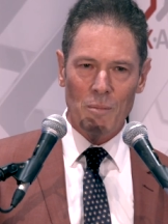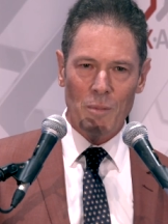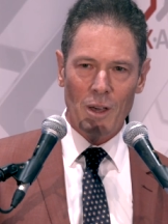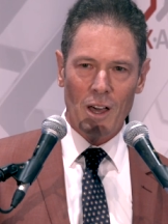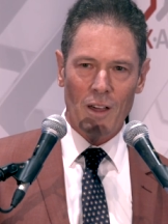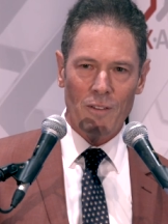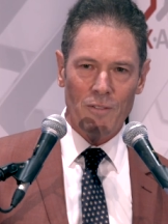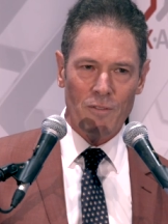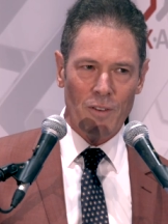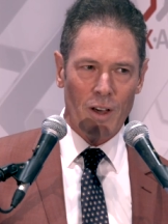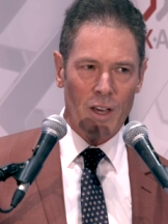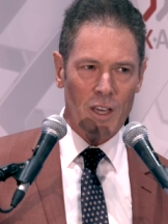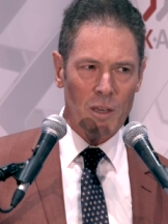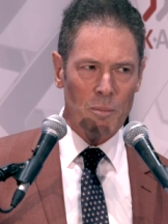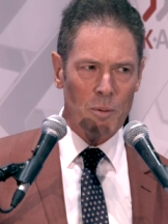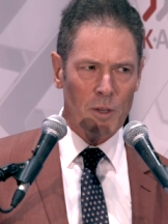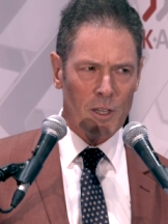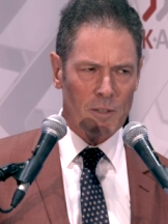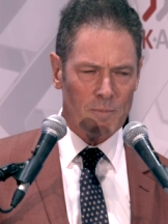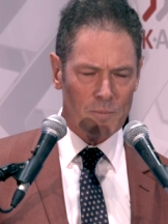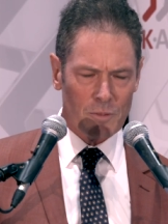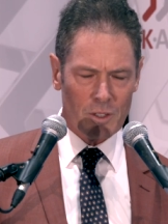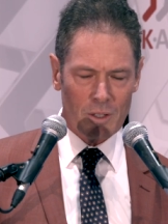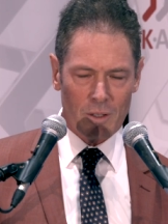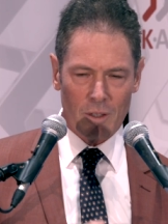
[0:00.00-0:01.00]
about
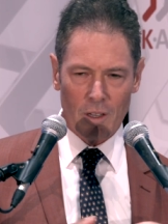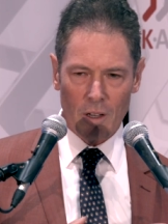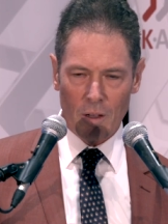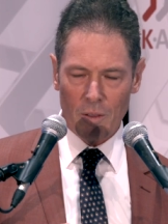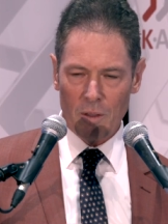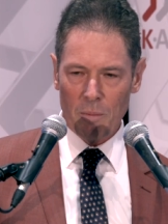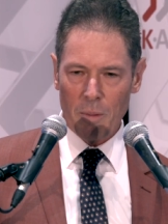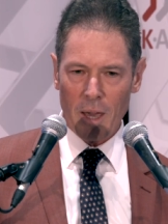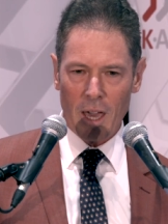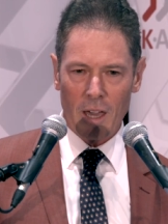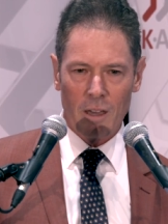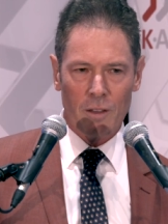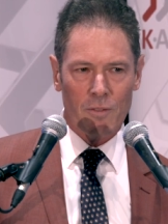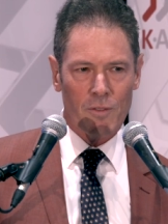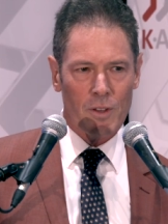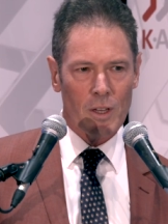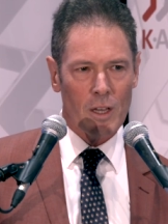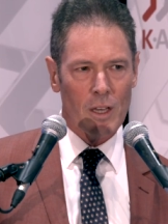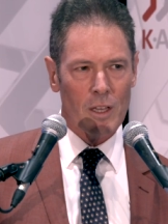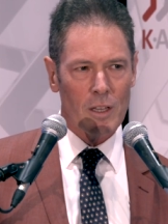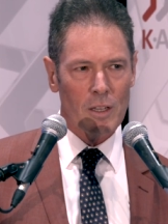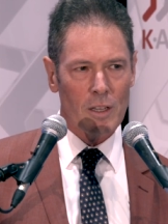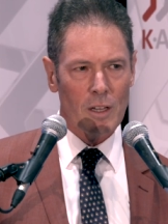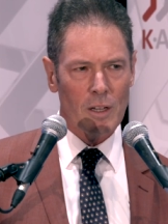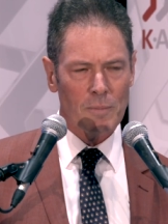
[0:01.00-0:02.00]
vaping on the back of
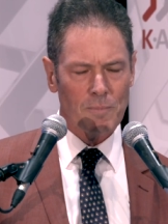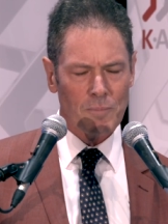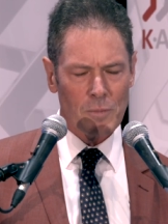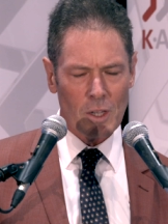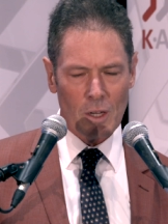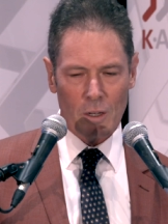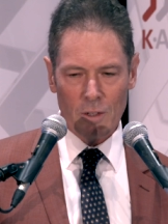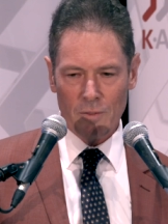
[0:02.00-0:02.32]
a um,